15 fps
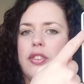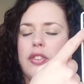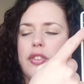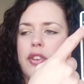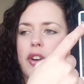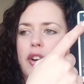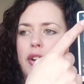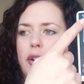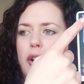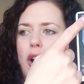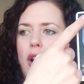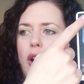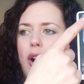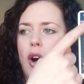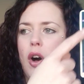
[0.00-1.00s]
You're
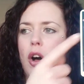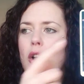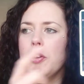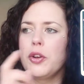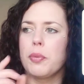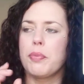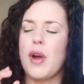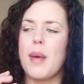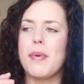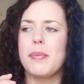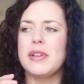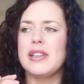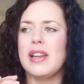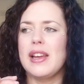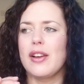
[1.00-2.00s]

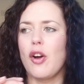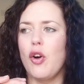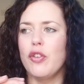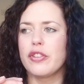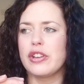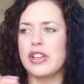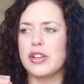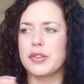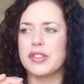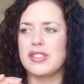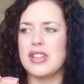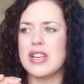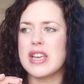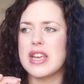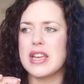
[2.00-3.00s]
probably like overly
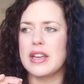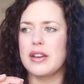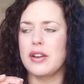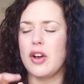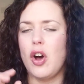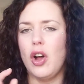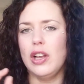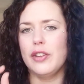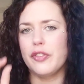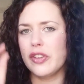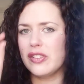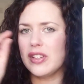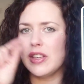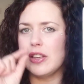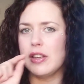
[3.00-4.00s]
critiquing all of the
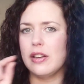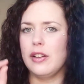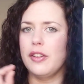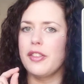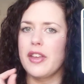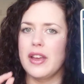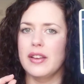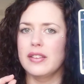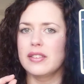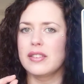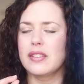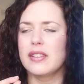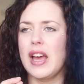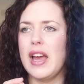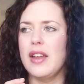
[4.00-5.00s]
teeny little things
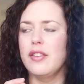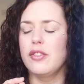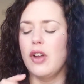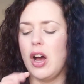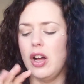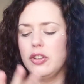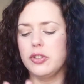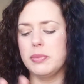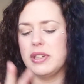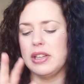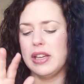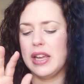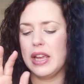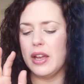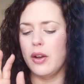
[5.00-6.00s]
that
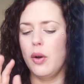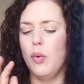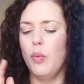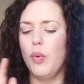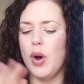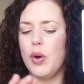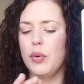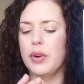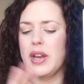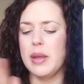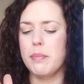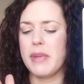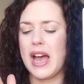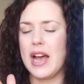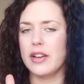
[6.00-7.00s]
ultimately won't
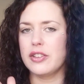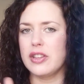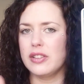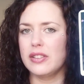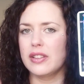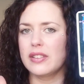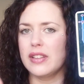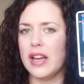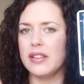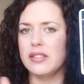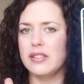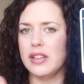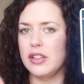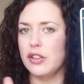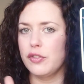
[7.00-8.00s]
impact the
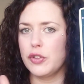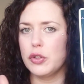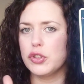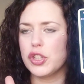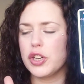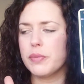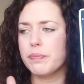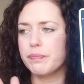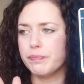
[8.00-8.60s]
success in the future.